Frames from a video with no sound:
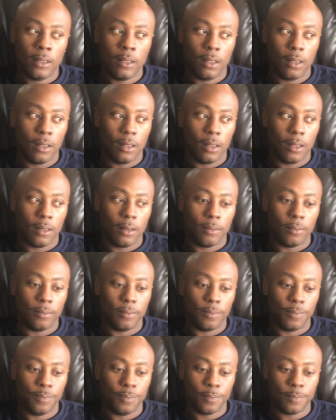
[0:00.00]
Um,
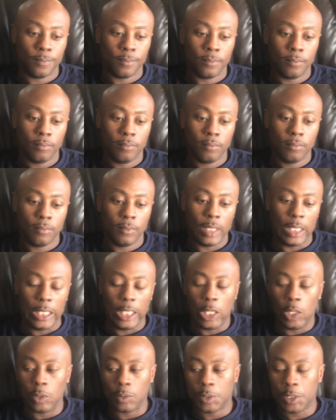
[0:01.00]

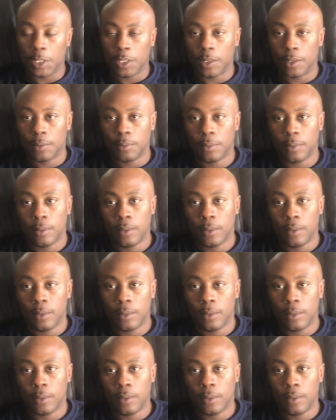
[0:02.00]
long term.